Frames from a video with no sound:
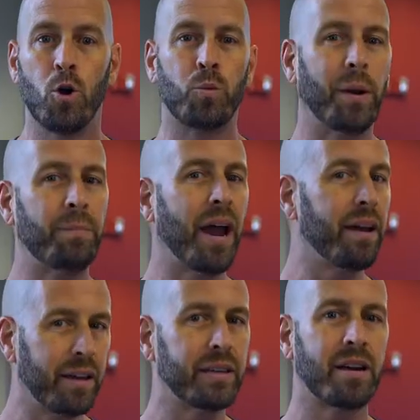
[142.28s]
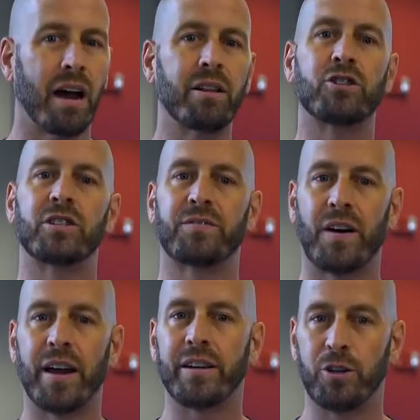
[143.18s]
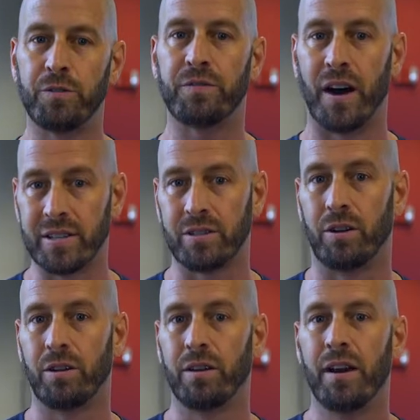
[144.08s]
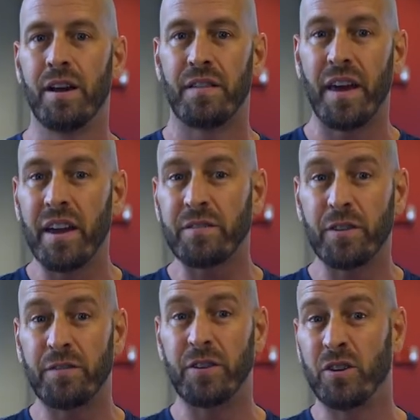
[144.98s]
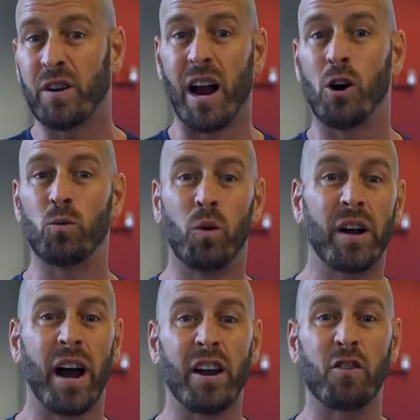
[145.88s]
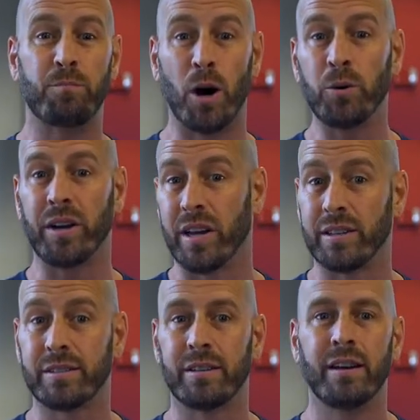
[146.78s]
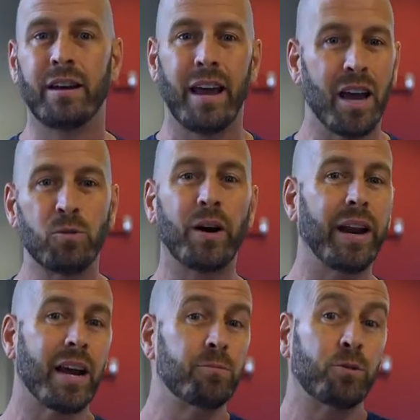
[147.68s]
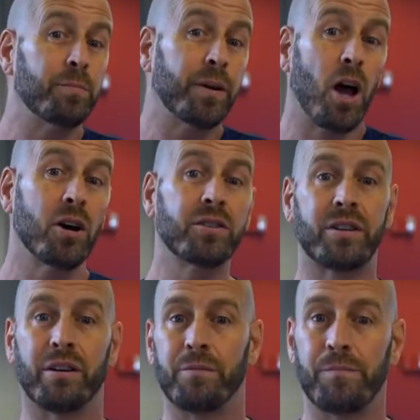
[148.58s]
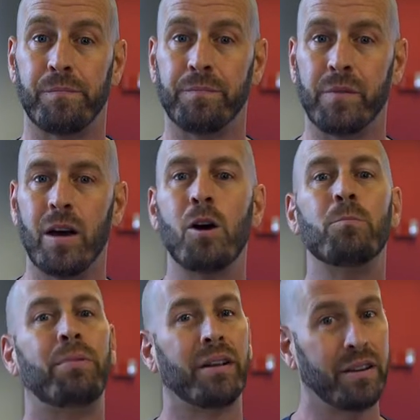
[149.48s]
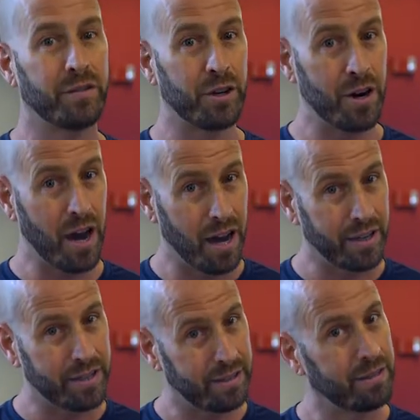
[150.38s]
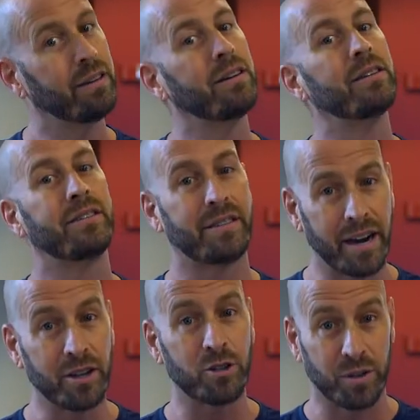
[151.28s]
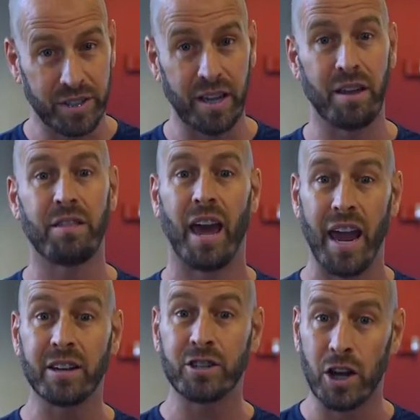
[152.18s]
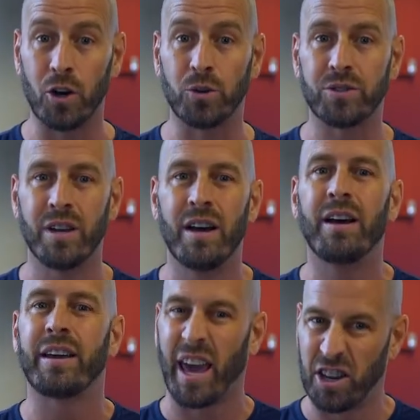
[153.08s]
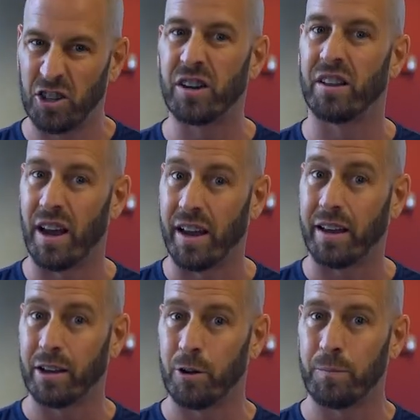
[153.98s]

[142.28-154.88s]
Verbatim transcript: When paleontologists find a new fossil, they have to figure out what kind of bone it is and what animal it belongs to. Believe it or not, dinosaur teeth and toes can look alike.